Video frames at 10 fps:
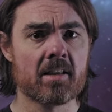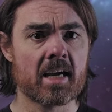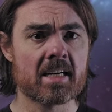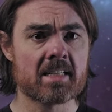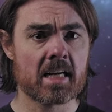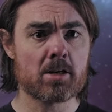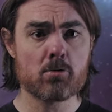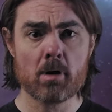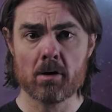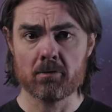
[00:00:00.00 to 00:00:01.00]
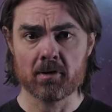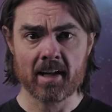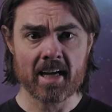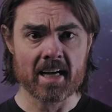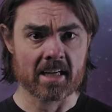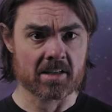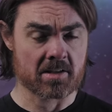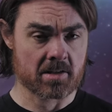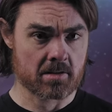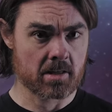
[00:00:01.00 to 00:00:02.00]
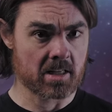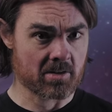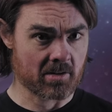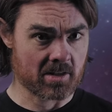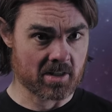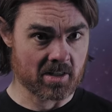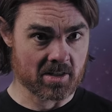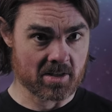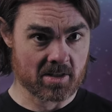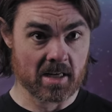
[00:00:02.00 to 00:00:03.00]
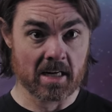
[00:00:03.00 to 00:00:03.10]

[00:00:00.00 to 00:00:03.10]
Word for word: they tend to have legs, these ideas.